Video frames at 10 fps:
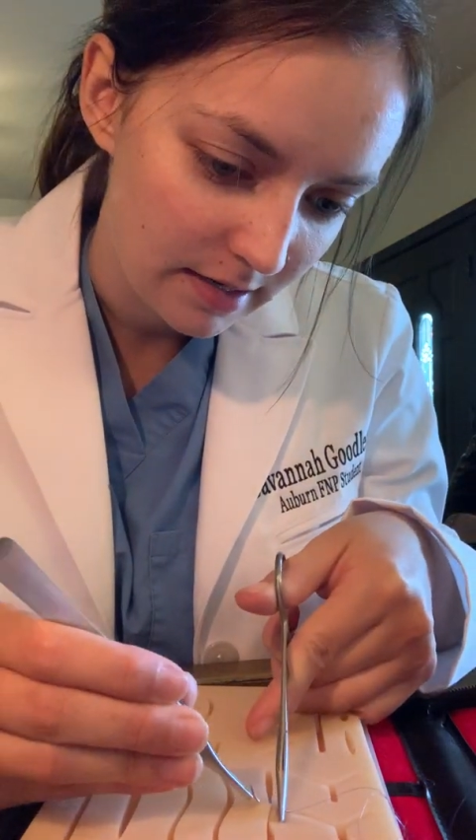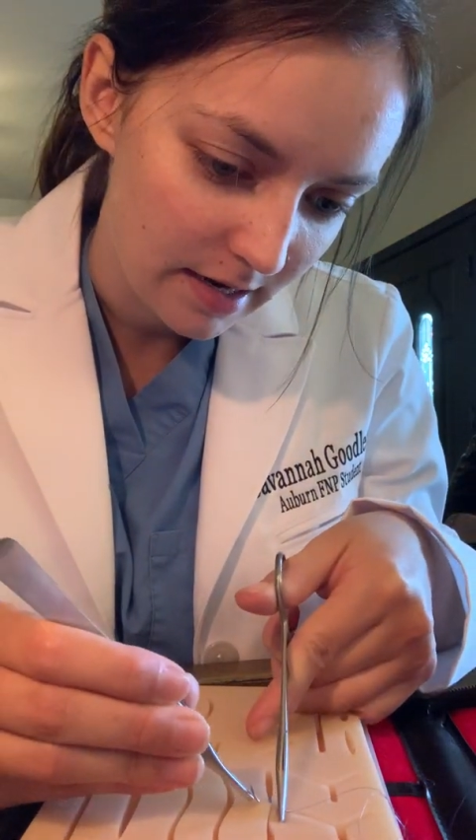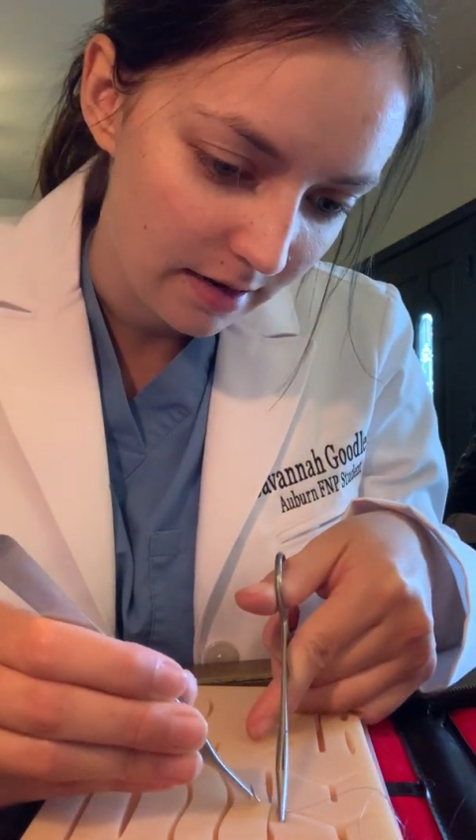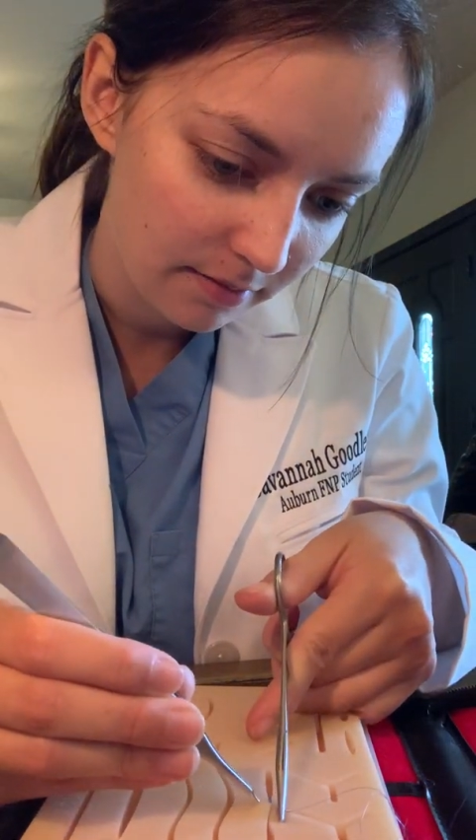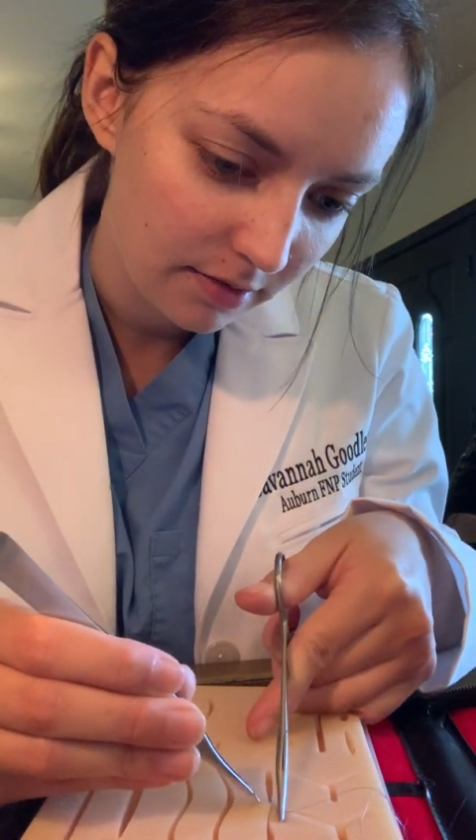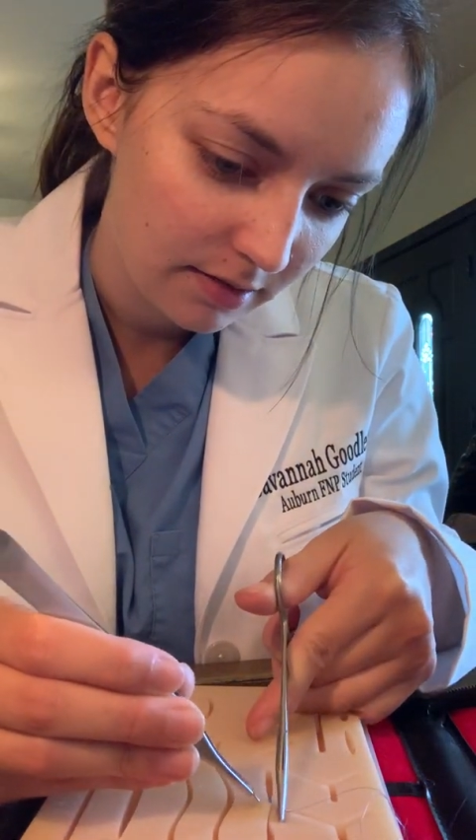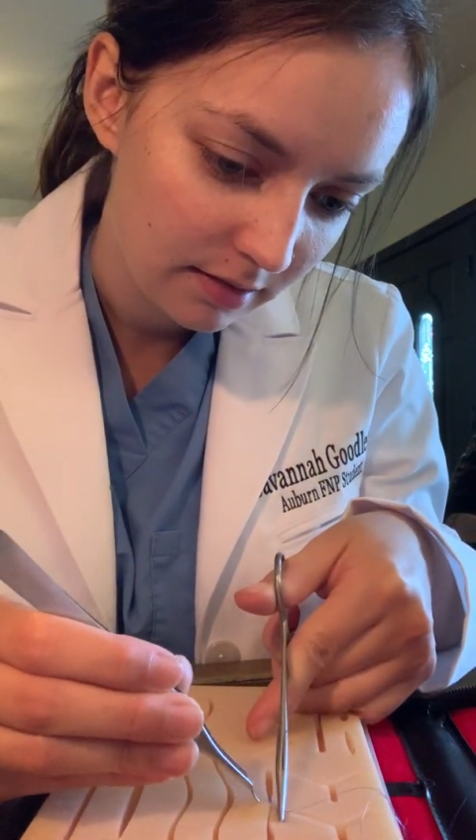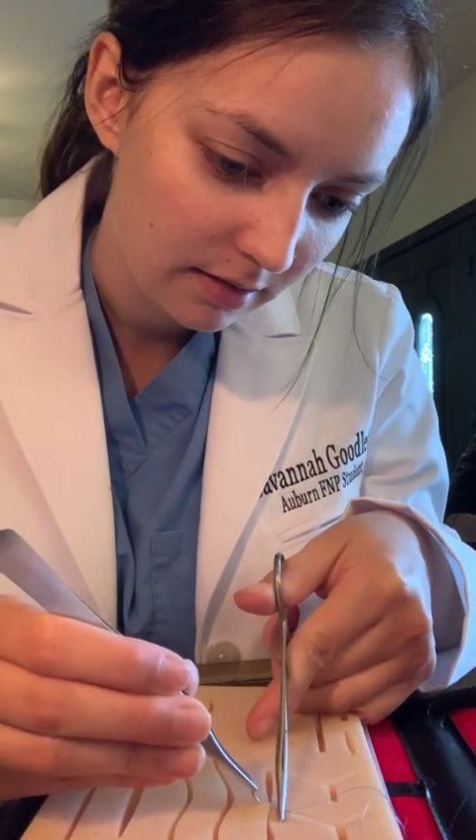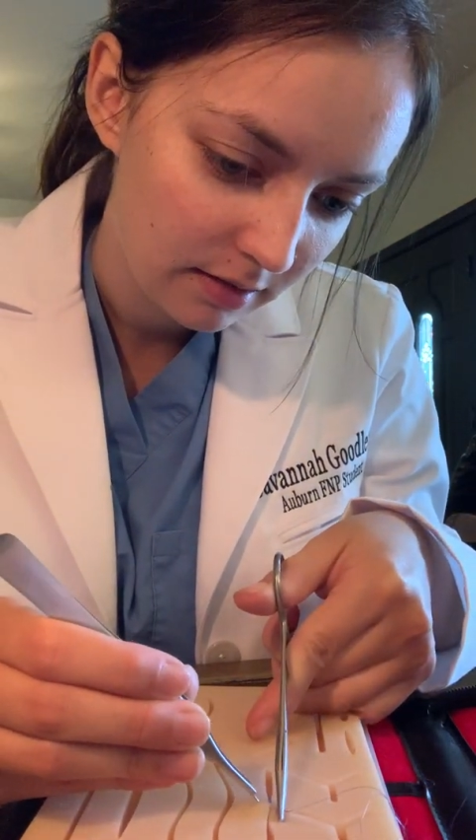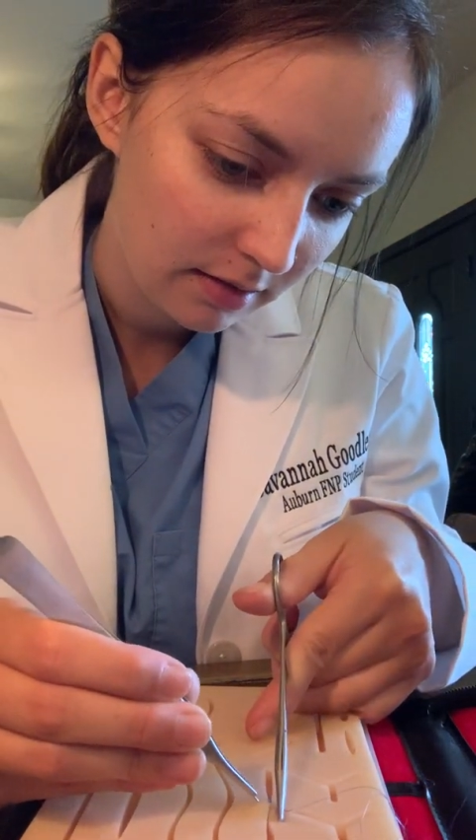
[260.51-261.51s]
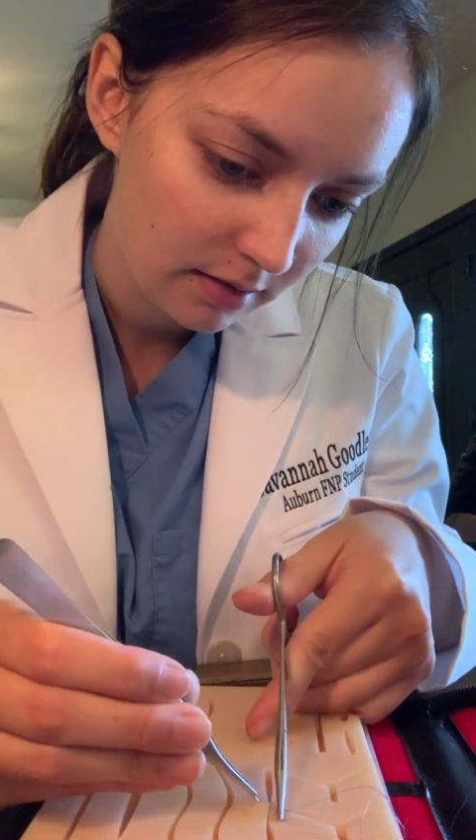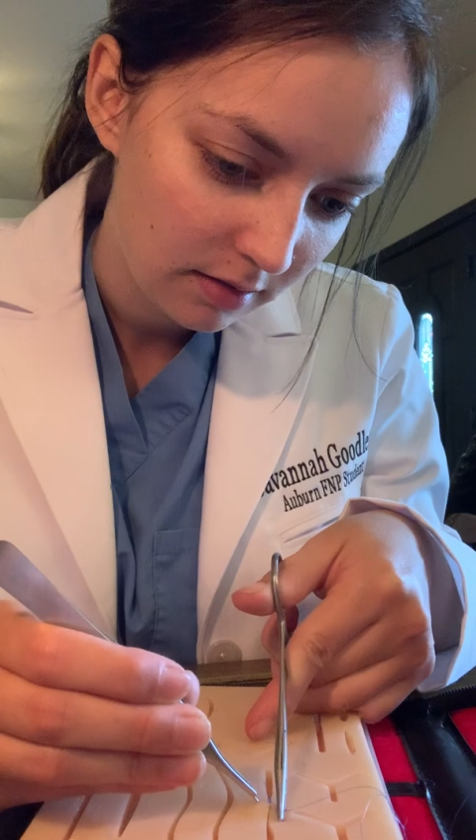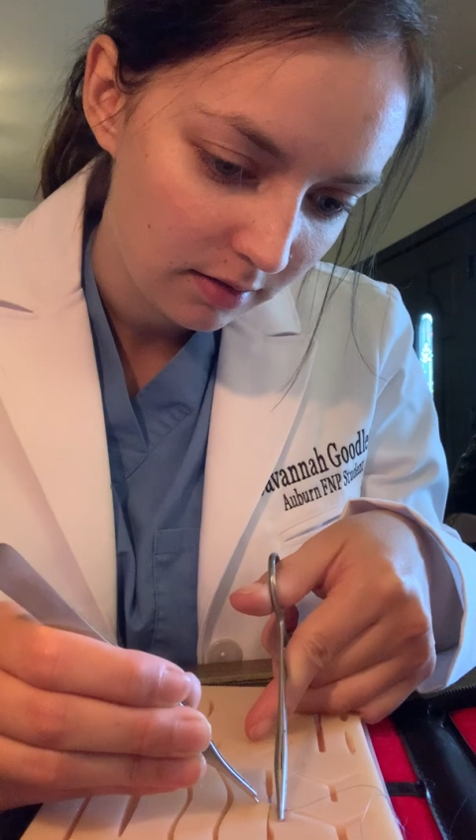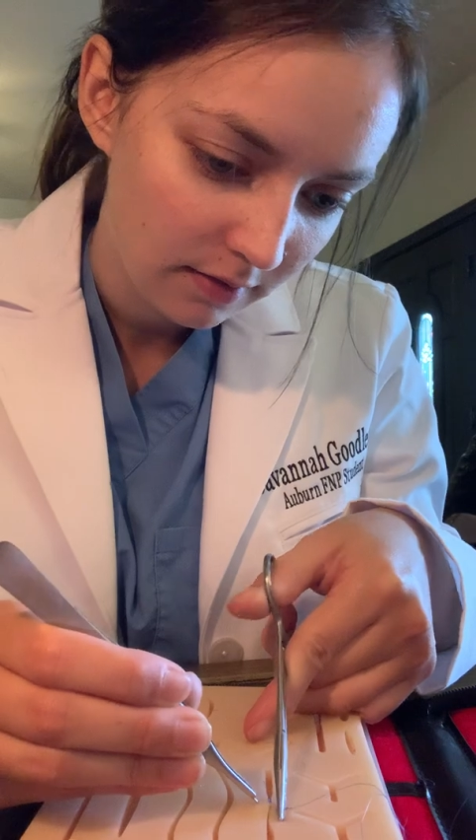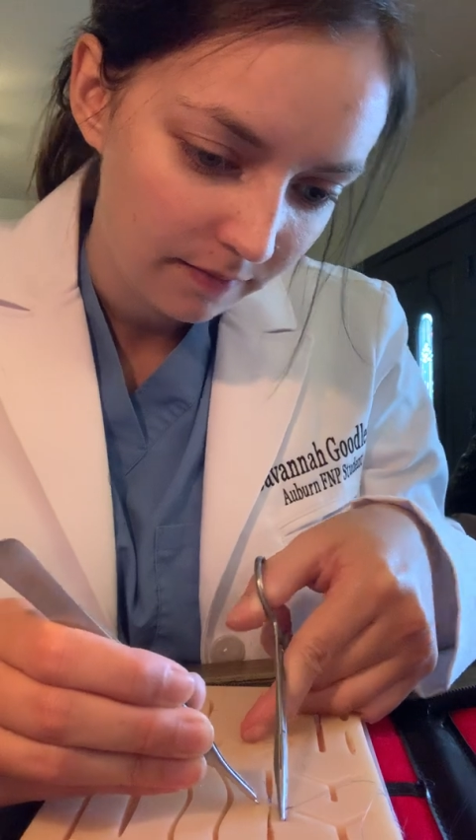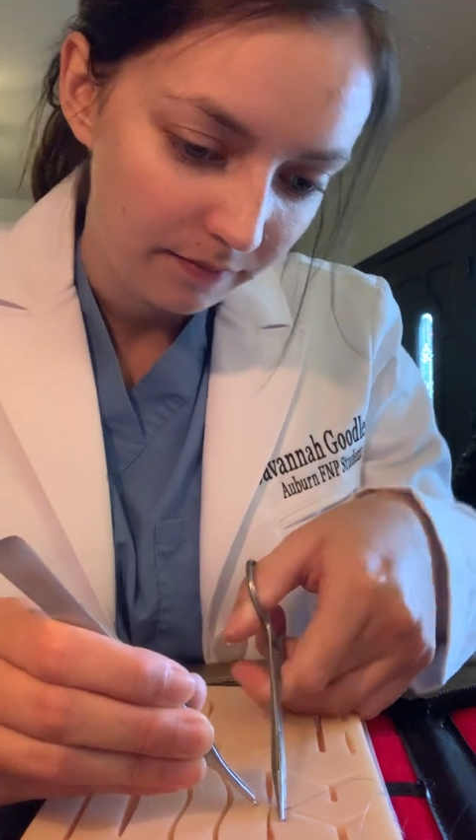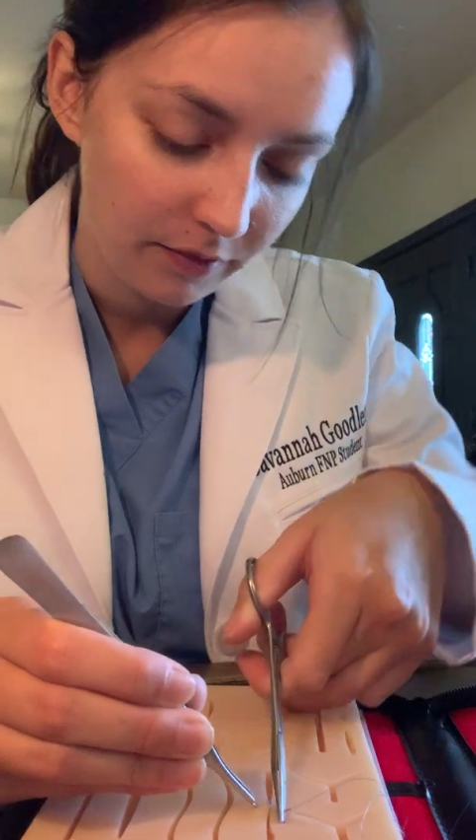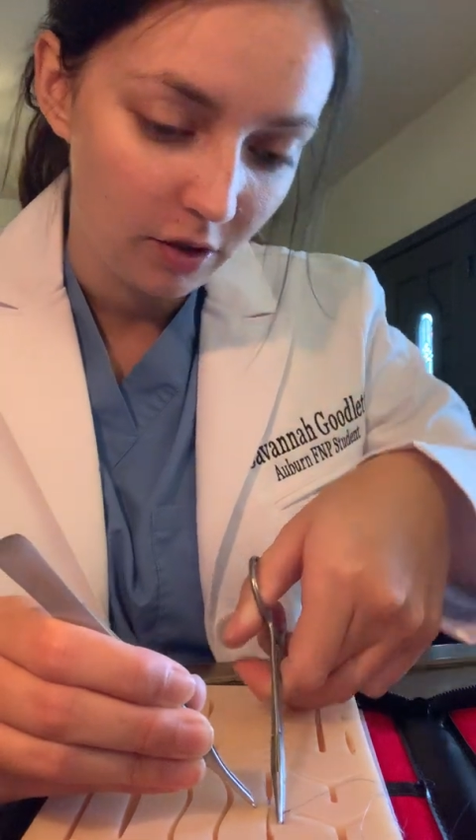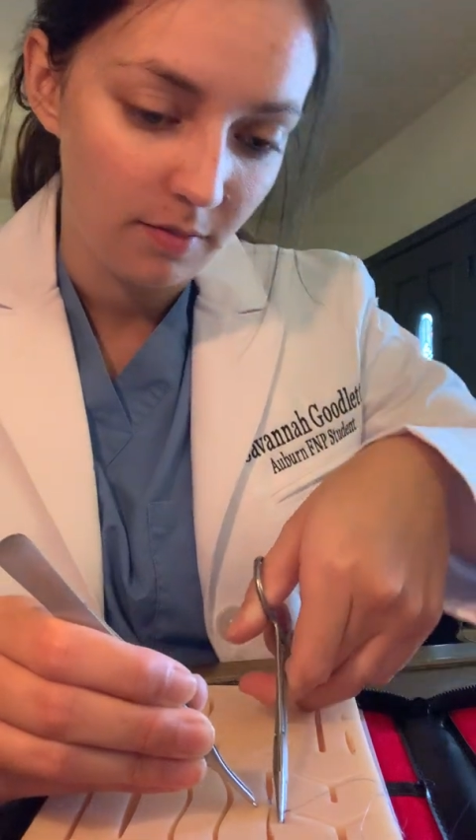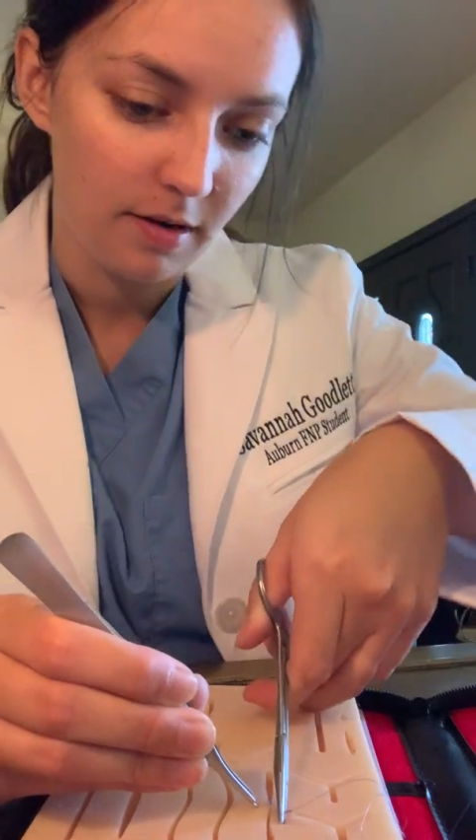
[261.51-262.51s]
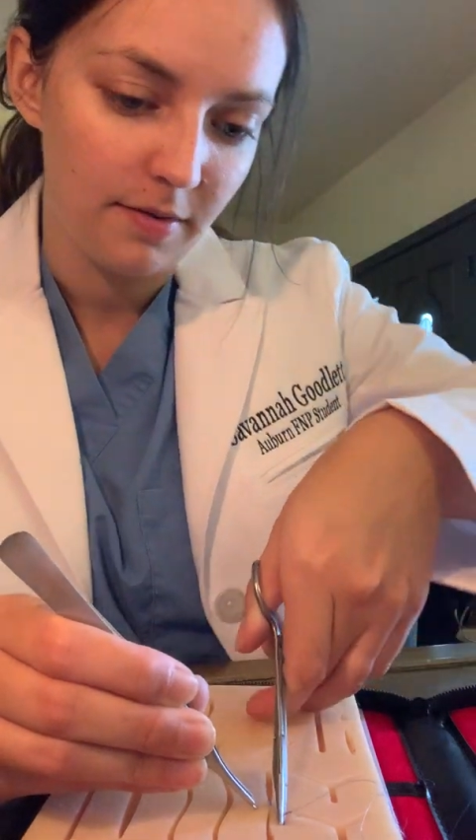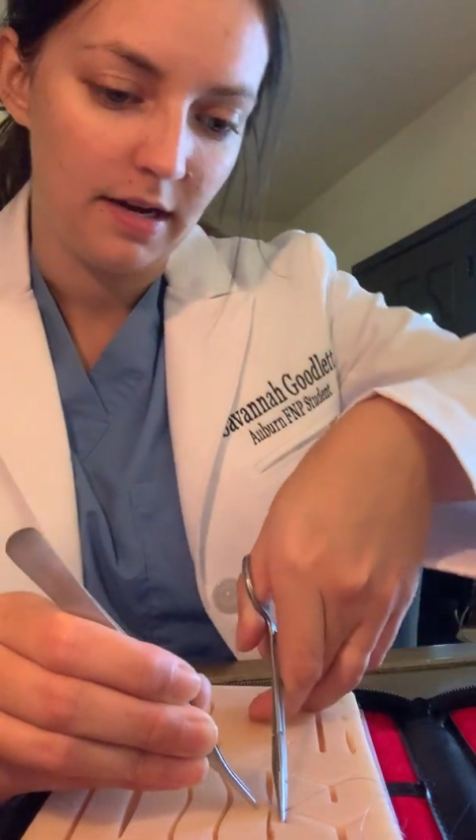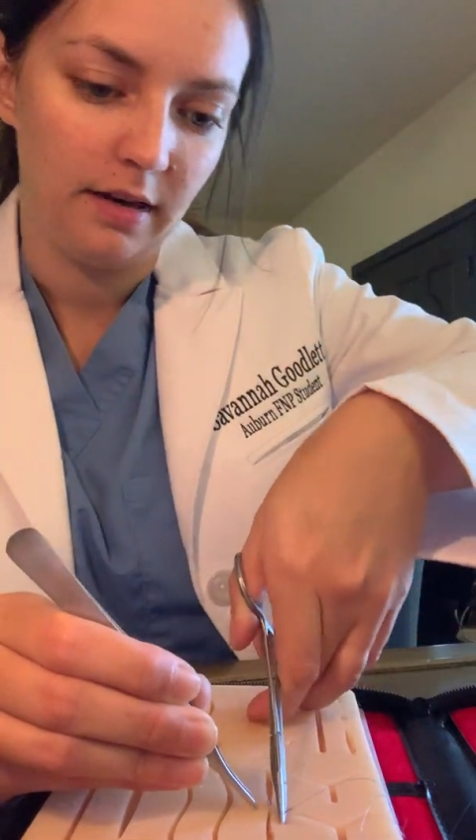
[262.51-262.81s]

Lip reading: depths, or